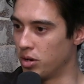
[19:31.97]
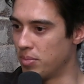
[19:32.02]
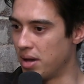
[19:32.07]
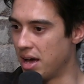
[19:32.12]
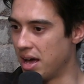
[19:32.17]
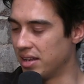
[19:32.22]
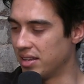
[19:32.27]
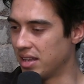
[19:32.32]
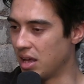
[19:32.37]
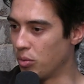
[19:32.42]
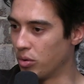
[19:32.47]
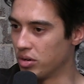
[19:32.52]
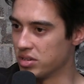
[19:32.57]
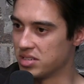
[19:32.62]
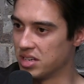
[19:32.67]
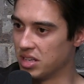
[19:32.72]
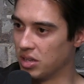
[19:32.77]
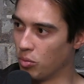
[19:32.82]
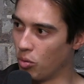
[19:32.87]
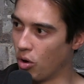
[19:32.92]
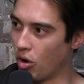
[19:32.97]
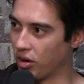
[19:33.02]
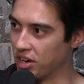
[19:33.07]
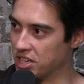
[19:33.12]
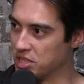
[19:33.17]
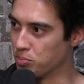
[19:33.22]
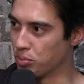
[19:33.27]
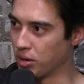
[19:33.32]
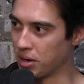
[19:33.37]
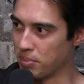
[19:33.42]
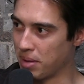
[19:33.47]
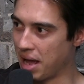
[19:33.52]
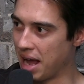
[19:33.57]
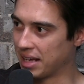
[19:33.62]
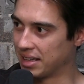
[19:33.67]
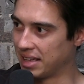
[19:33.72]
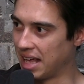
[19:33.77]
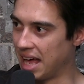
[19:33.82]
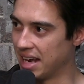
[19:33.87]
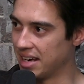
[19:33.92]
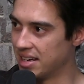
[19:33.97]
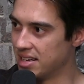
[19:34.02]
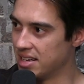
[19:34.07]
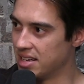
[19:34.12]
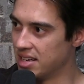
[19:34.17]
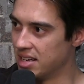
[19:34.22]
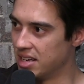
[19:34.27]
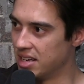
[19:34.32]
about they want to see the Warriors bring back that,